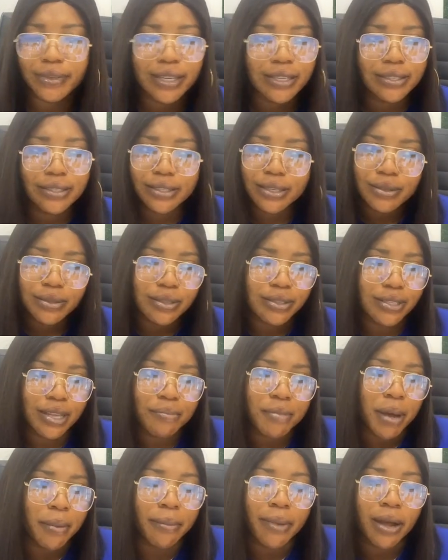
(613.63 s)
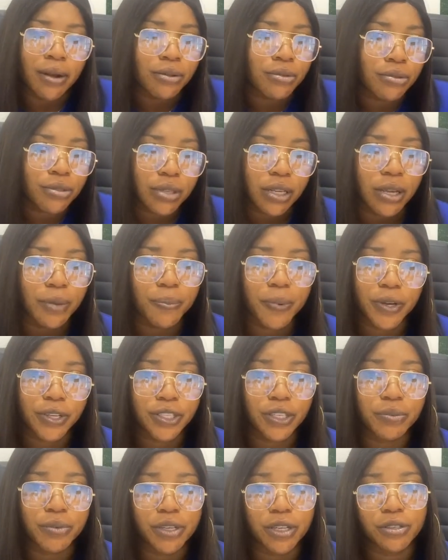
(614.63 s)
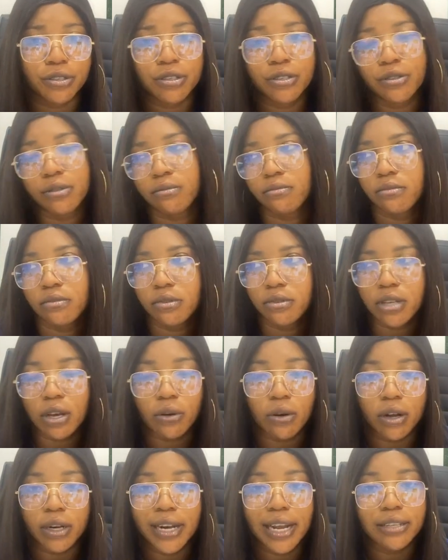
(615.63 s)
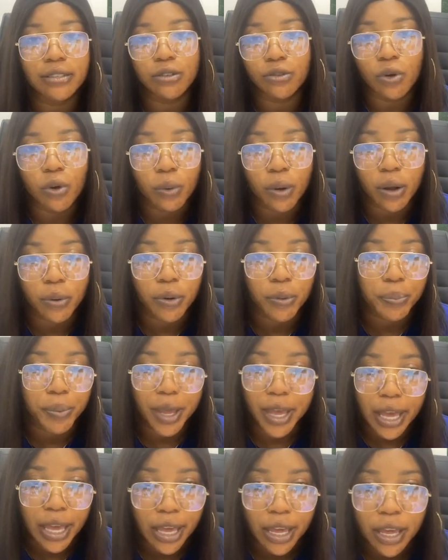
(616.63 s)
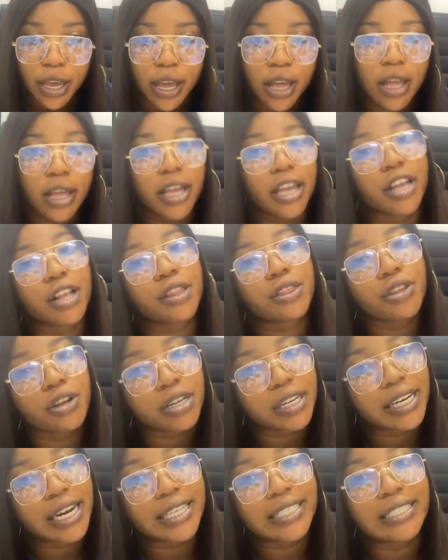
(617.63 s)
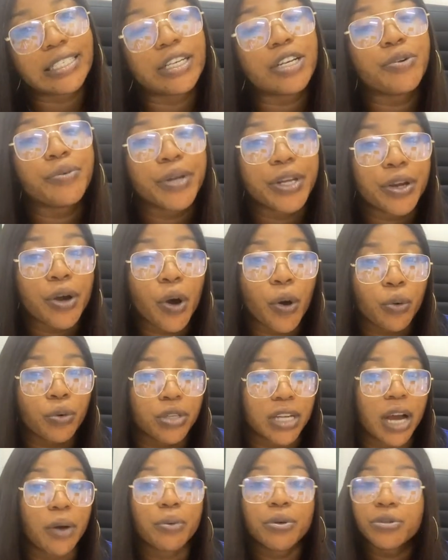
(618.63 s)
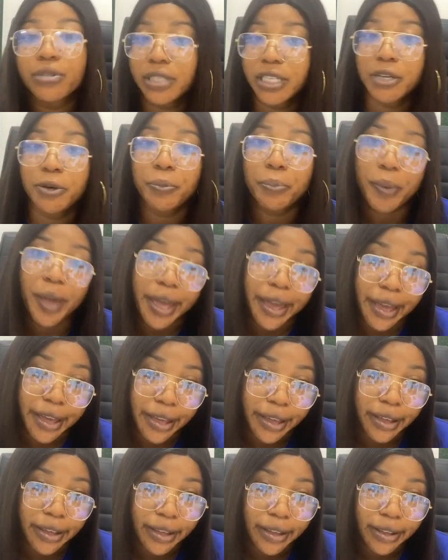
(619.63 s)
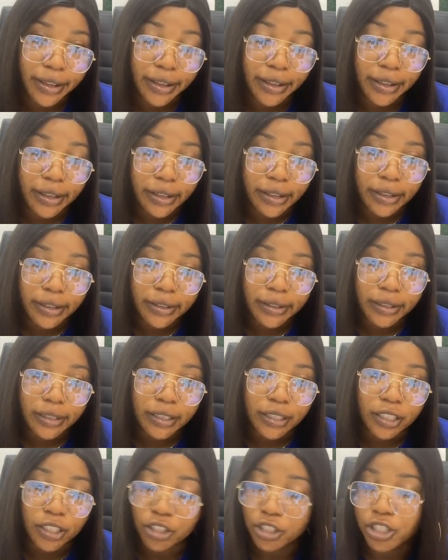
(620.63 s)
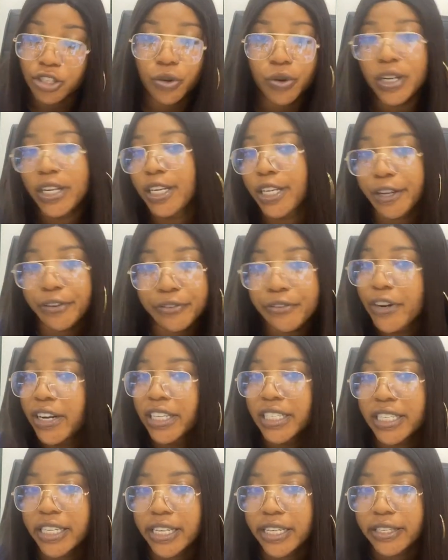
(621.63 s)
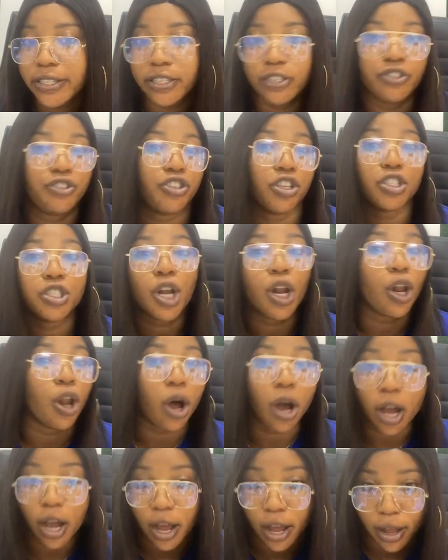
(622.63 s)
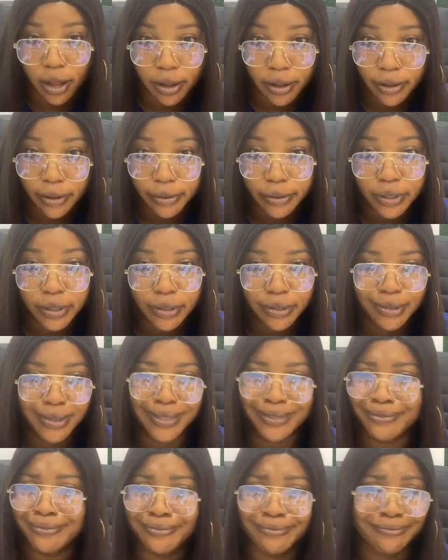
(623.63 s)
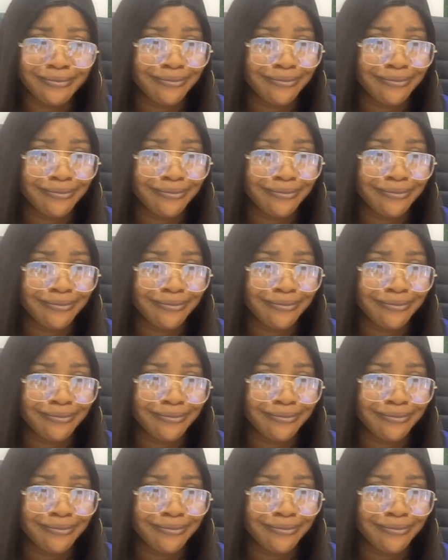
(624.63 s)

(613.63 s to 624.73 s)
it's still the same amount a person with a second class lower will pay, a third class degree holder will still pay. The only difference is it's just longer. So